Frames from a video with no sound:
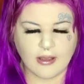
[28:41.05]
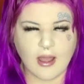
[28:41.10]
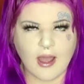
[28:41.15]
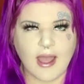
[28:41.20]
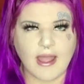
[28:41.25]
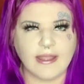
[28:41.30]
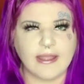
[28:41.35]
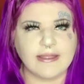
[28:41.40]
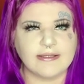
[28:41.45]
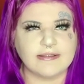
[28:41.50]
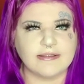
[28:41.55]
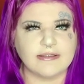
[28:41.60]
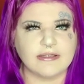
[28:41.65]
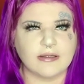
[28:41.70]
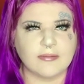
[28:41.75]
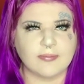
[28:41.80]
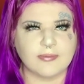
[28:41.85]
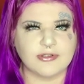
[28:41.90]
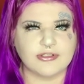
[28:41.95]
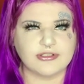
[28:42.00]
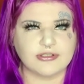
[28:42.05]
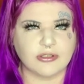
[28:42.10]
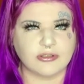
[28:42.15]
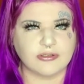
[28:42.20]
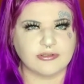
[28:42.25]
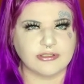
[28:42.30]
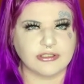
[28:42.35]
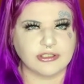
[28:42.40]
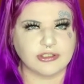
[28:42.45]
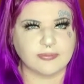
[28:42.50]
I ended up
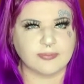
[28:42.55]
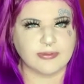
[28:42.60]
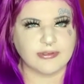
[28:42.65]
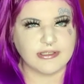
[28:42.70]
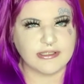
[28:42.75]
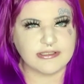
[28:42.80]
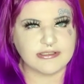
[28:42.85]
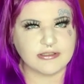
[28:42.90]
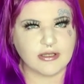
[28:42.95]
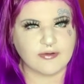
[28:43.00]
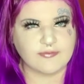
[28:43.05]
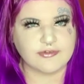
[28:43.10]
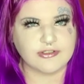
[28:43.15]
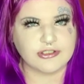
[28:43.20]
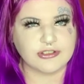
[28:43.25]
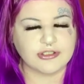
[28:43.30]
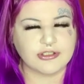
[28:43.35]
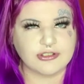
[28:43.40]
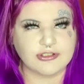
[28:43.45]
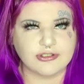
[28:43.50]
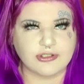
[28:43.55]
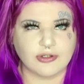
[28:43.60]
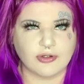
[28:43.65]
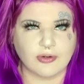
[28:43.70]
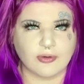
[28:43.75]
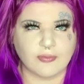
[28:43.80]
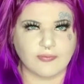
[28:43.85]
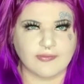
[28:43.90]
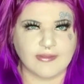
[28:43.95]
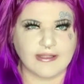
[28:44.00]
assaulting the police officer,
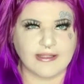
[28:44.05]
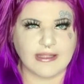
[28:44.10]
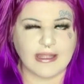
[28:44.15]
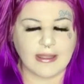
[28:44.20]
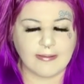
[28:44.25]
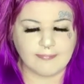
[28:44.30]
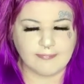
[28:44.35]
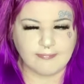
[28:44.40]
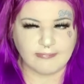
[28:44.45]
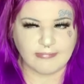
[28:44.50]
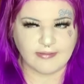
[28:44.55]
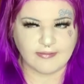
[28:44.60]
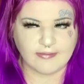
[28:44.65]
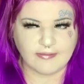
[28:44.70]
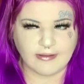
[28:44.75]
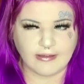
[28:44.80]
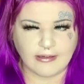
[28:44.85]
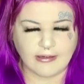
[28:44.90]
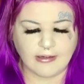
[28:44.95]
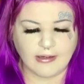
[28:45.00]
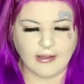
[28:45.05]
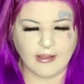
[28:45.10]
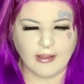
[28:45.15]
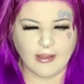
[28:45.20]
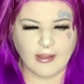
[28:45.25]
so they kept me there.